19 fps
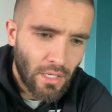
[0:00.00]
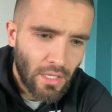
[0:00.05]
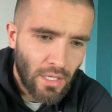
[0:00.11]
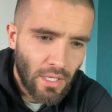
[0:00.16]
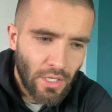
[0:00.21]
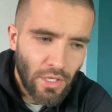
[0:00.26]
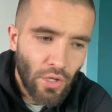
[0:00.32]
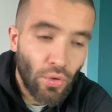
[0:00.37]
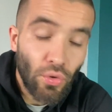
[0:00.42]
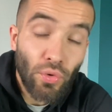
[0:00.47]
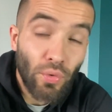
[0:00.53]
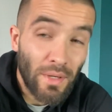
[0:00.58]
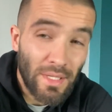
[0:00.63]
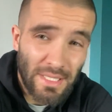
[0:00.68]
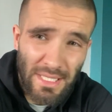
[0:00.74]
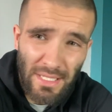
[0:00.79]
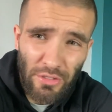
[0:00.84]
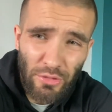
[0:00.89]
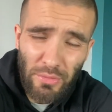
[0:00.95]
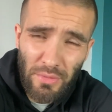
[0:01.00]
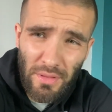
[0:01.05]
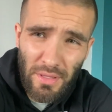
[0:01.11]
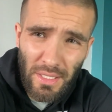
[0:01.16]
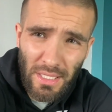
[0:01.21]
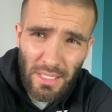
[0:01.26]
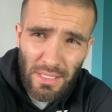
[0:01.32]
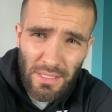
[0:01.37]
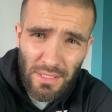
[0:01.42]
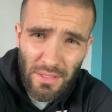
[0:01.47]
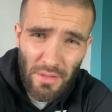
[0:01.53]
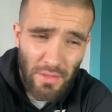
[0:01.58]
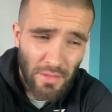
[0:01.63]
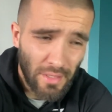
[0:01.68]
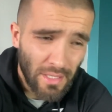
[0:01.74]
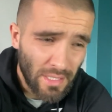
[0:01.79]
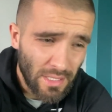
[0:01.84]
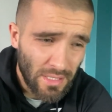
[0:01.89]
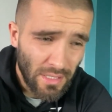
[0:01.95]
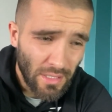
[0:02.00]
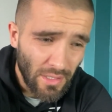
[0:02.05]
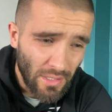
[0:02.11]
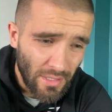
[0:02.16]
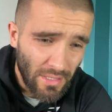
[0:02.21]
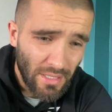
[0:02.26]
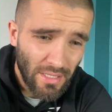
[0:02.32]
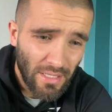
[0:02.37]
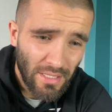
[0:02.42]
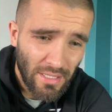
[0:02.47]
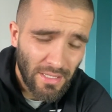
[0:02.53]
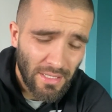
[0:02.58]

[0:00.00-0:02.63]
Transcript: And not always terrible things. Things like